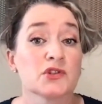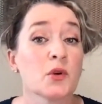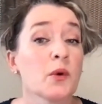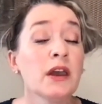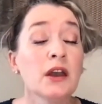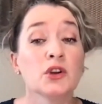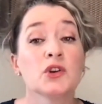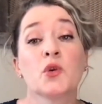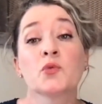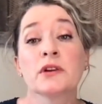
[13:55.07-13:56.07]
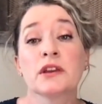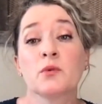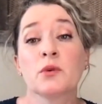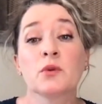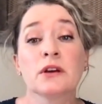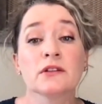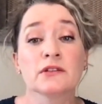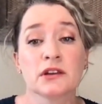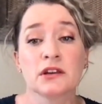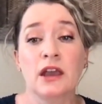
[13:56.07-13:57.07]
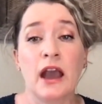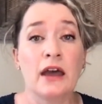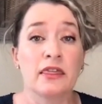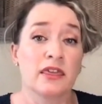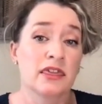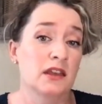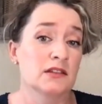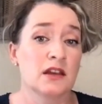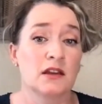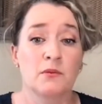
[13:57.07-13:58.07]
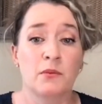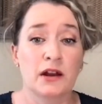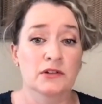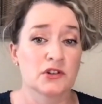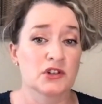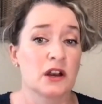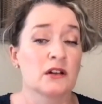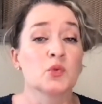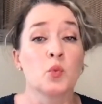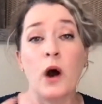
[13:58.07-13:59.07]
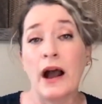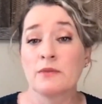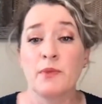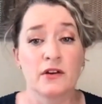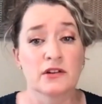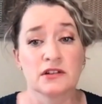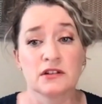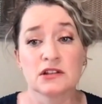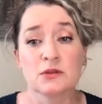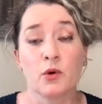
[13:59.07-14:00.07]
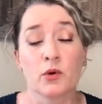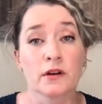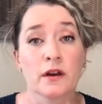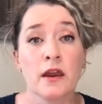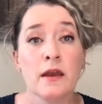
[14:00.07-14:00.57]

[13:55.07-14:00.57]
So, really when we are looking at the things that impact our child, why parents need support,